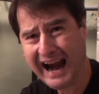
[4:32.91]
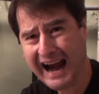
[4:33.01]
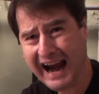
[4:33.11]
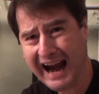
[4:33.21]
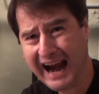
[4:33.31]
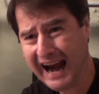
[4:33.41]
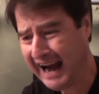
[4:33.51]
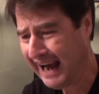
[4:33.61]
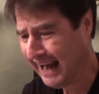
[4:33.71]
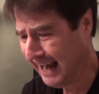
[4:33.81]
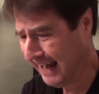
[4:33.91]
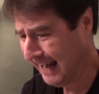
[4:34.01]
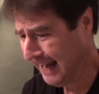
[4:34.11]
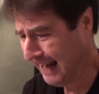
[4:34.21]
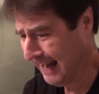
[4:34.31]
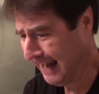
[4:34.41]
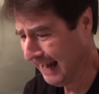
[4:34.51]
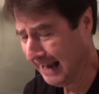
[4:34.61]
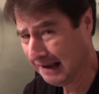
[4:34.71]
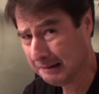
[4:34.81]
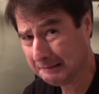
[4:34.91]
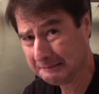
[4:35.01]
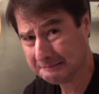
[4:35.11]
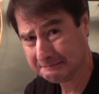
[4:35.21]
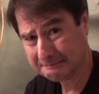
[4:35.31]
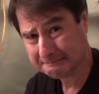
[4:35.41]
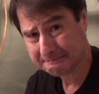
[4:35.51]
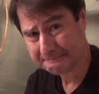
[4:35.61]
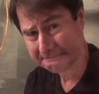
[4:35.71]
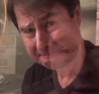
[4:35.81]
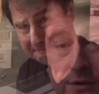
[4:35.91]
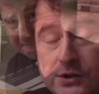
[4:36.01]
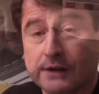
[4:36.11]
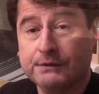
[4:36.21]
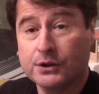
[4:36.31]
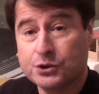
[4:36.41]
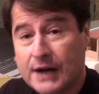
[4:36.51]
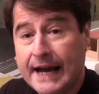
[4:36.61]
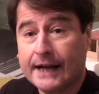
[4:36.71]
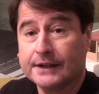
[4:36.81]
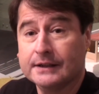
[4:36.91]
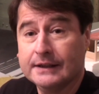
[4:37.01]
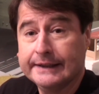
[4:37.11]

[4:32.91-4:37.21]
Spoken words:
gunk, I guess, gets on the rails of your track.